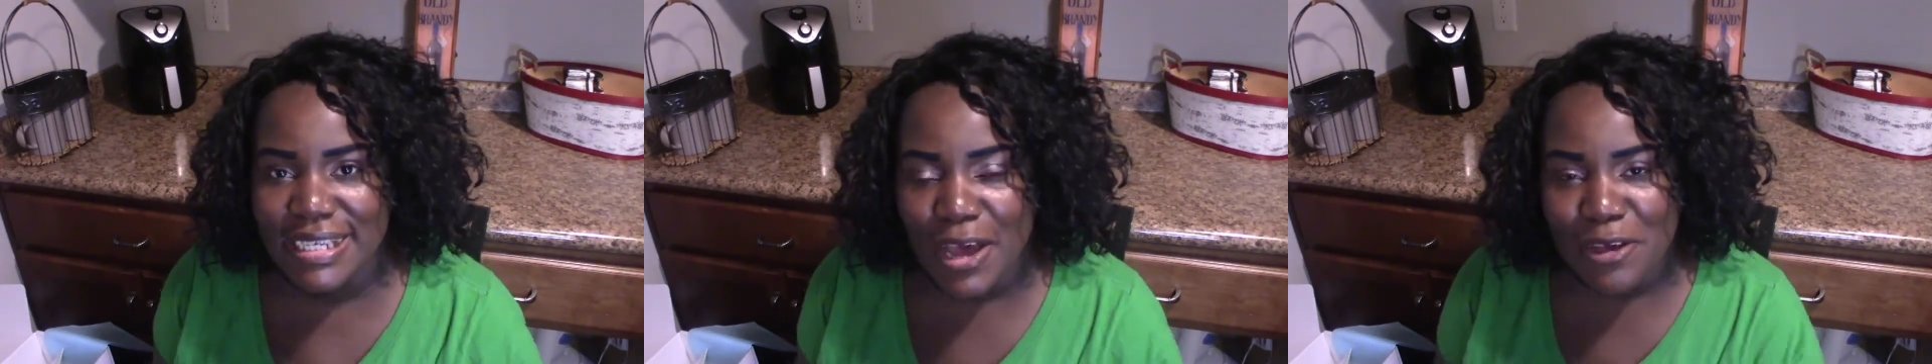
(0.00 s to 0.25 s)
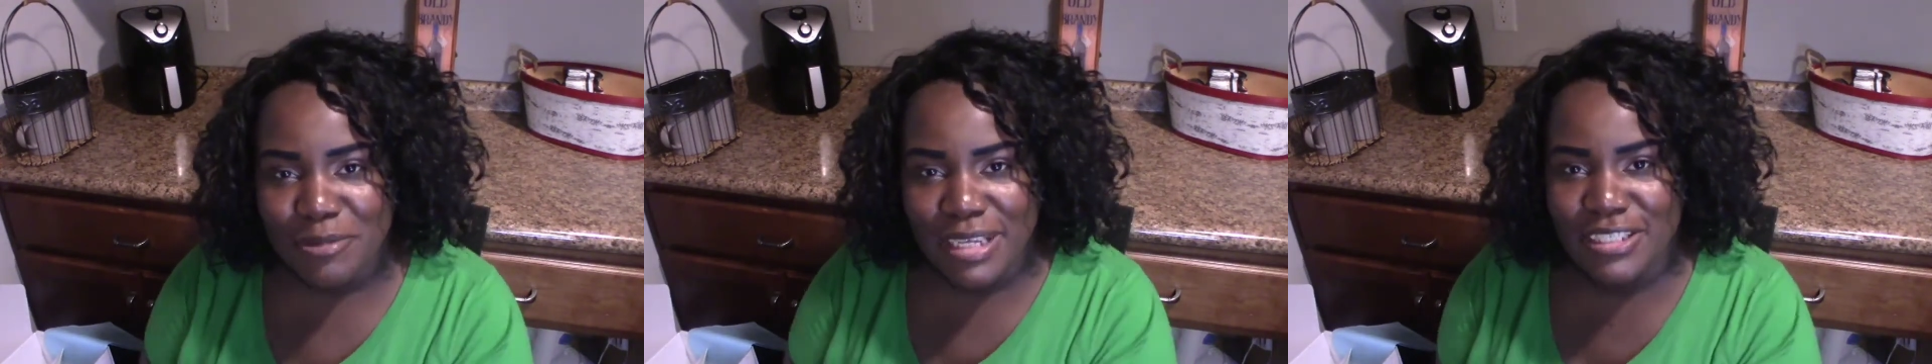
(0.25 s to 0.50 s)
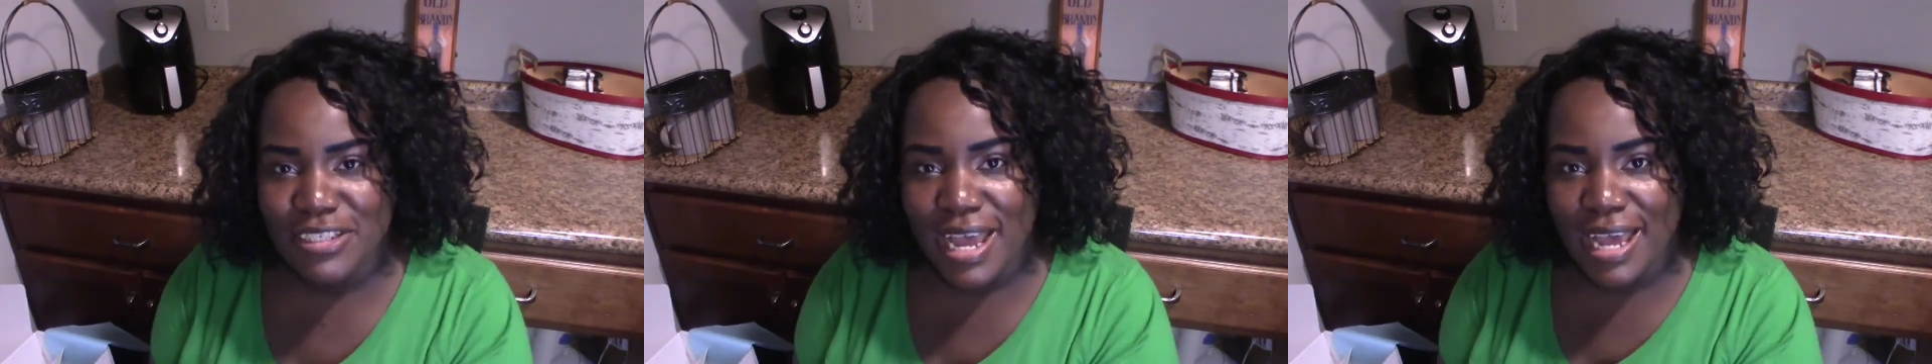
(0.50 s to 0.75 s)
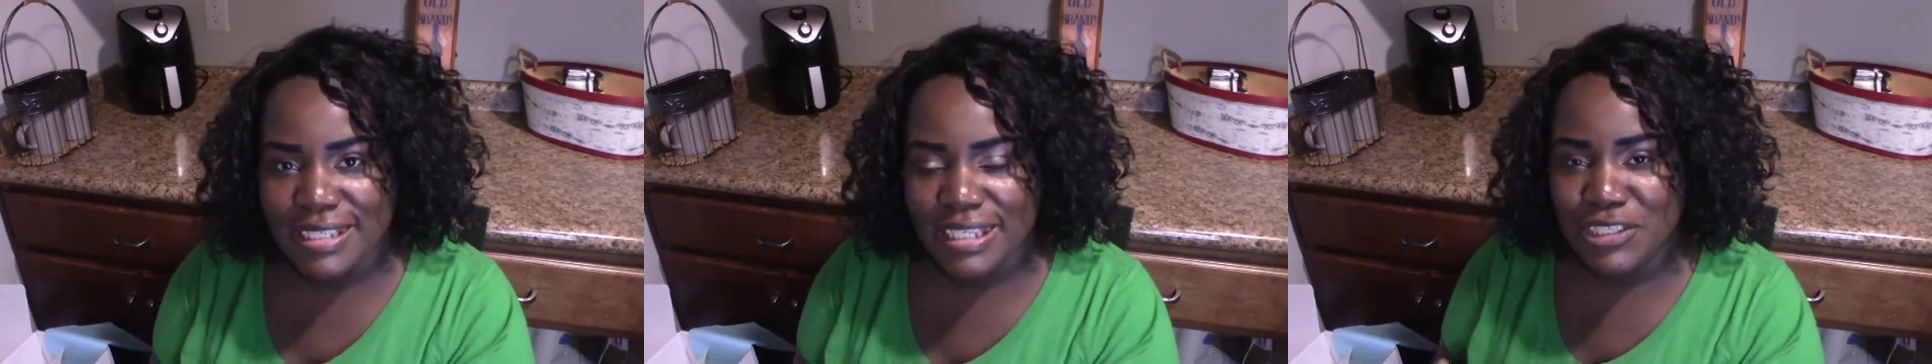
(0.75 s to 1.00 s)
I hope that you
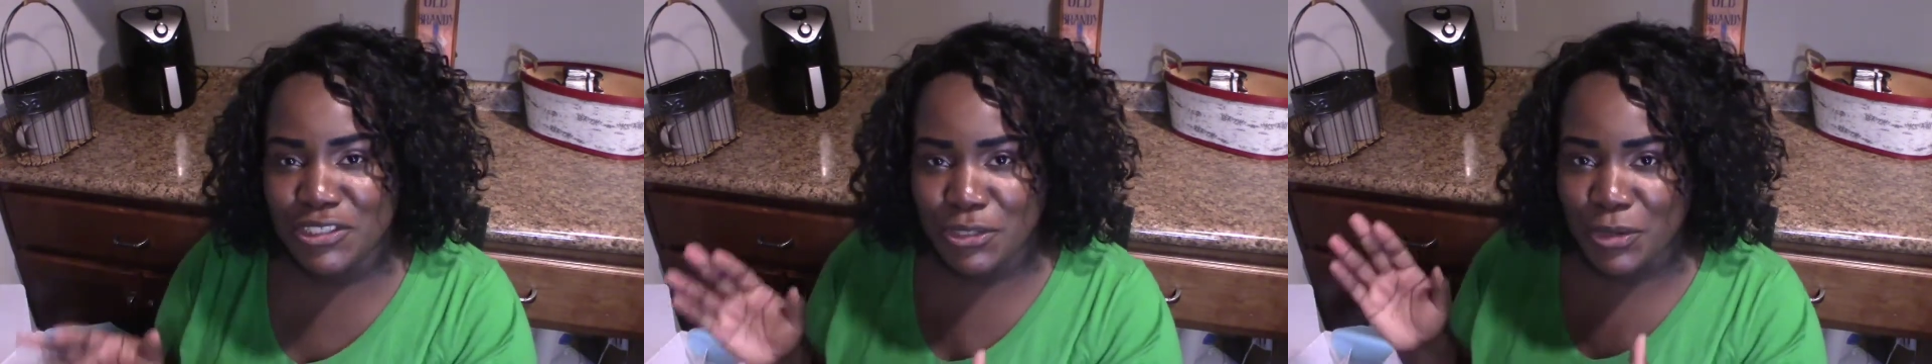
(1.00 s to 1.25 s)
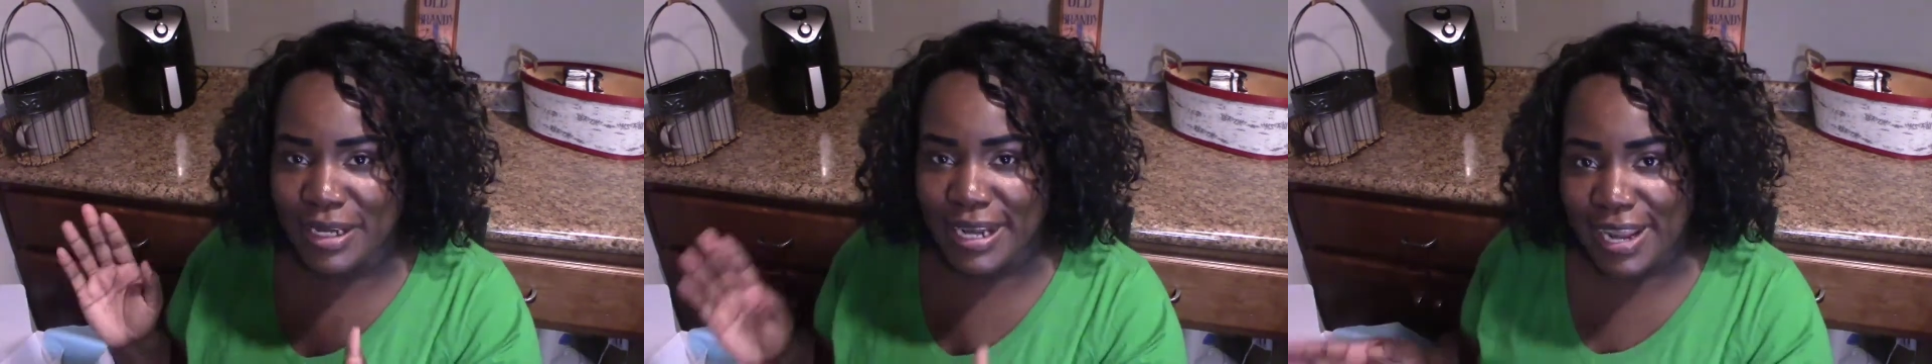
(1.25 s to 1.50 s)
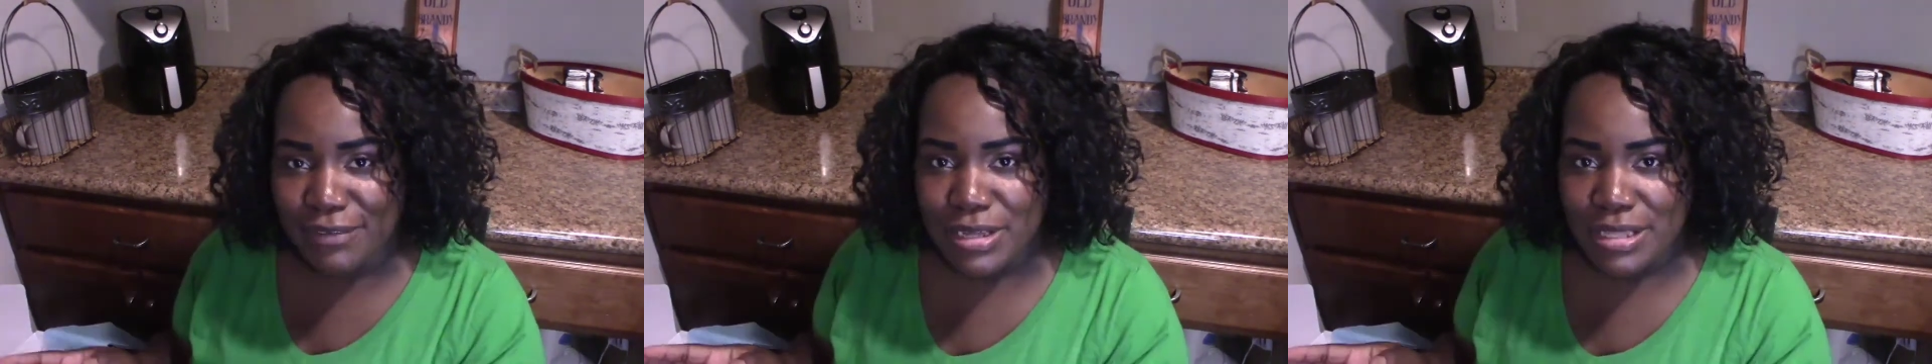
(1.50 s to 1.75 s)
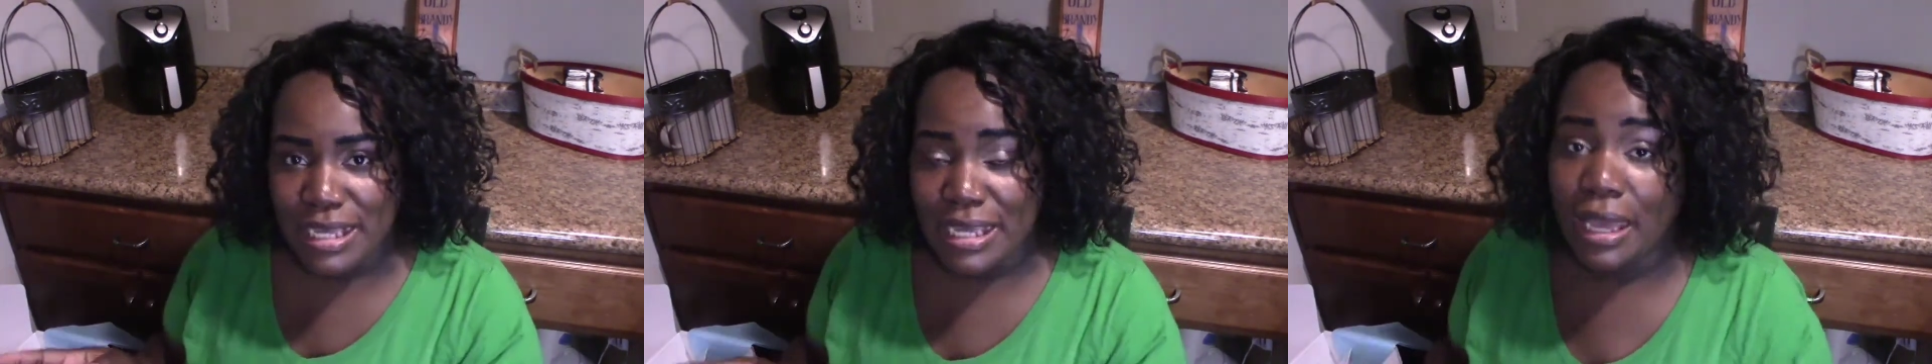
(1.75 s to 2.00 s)
guys enjoyed
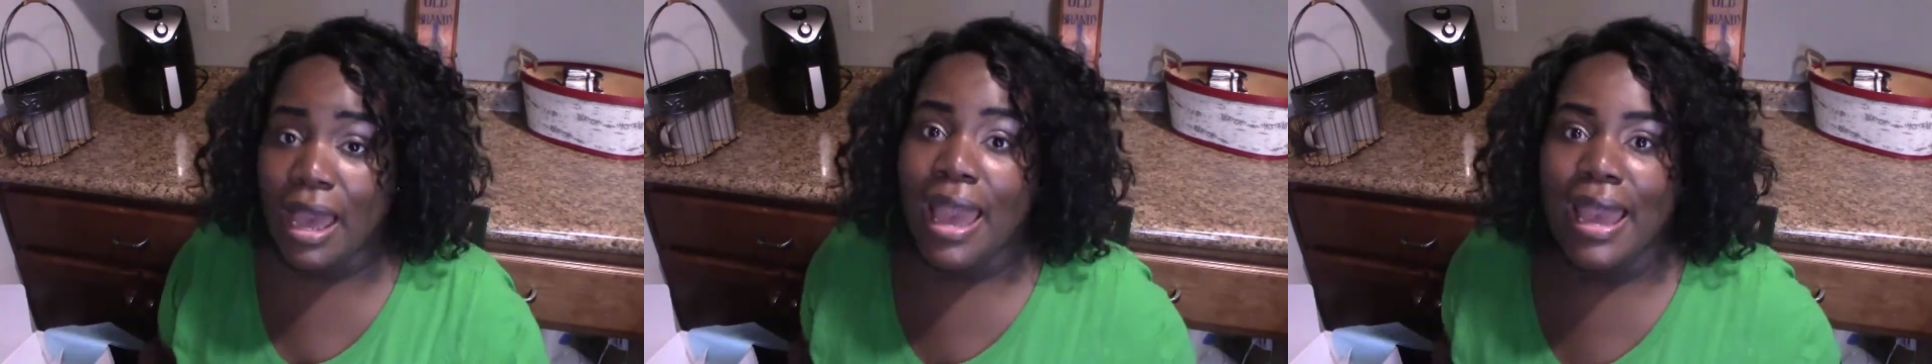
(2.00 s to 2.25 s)
everything.